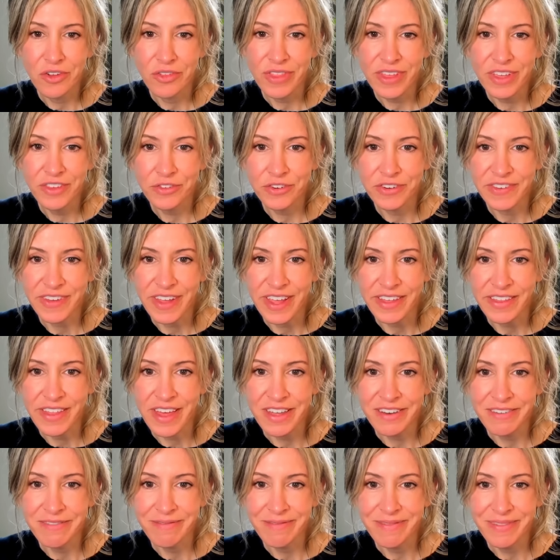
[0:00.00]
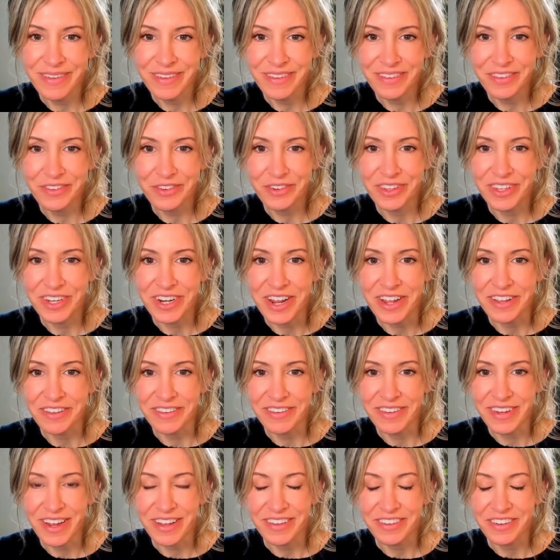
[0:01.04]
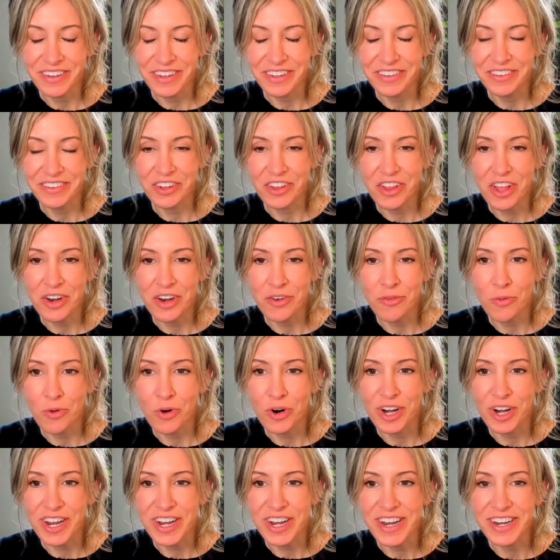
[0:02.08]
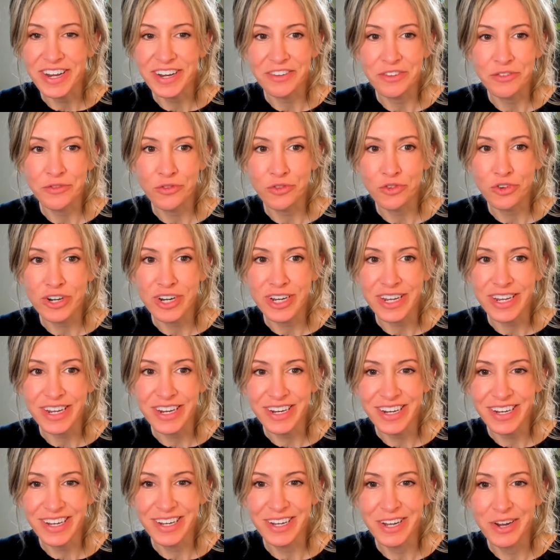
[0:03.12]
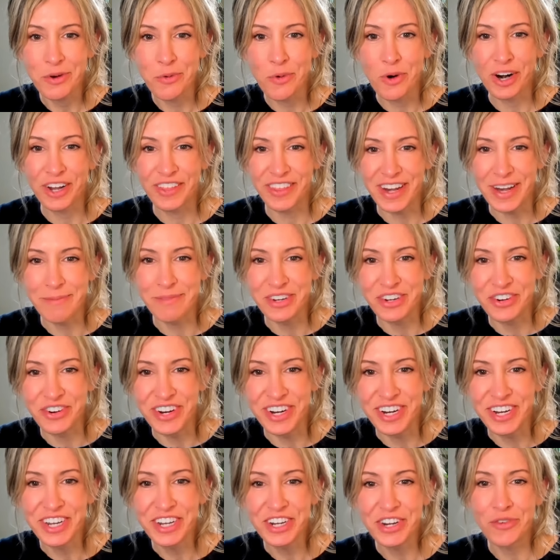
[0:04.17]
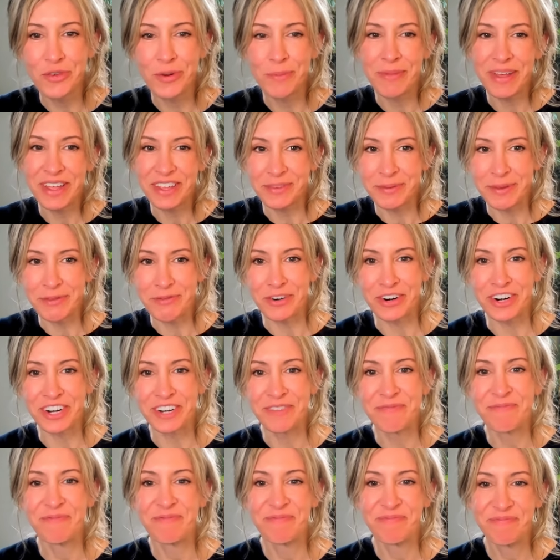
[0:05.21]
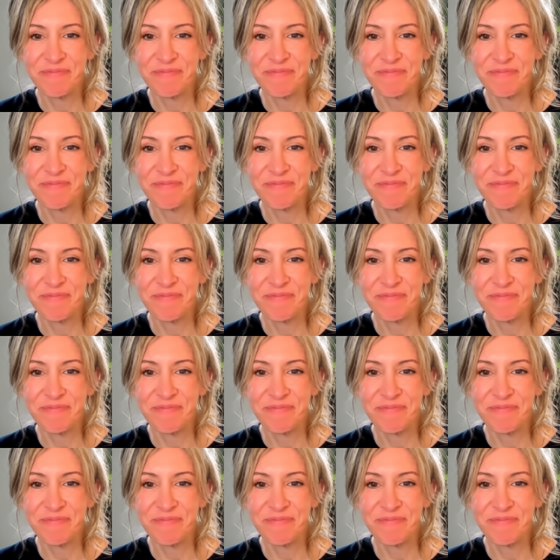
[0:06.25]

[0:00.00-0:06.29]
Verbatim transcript: Oh, thanks for saying that. It's really nice. Yeah, it's a, it's a lot of work, and it is free. work that I'm doing. No one pays me for it.